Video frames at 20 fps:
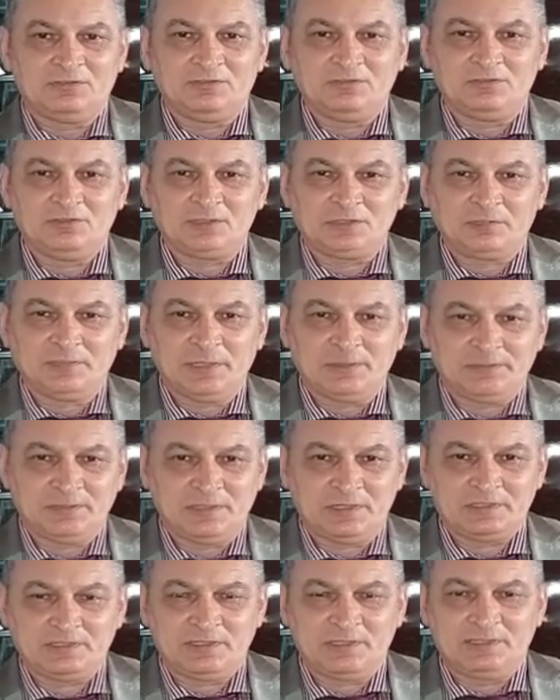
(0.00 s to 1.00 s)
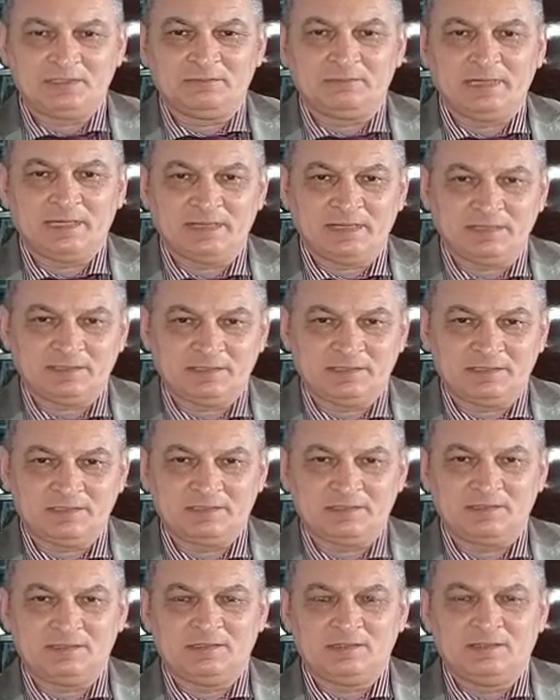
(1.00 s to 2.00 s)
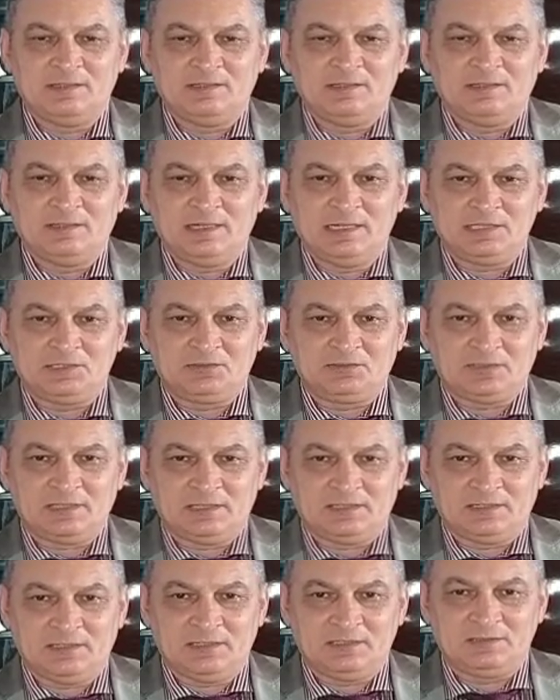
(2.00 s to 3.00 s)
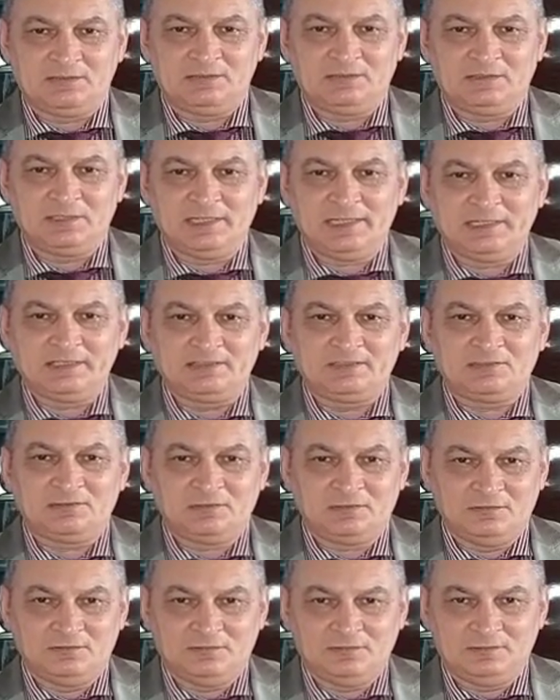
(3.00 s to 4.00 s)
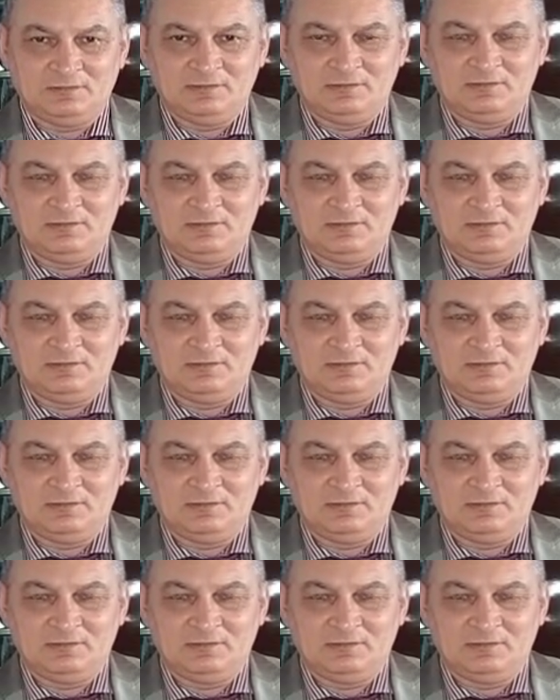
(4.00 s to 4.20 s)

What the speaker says: newspapers, and magazines as you can get your hands on.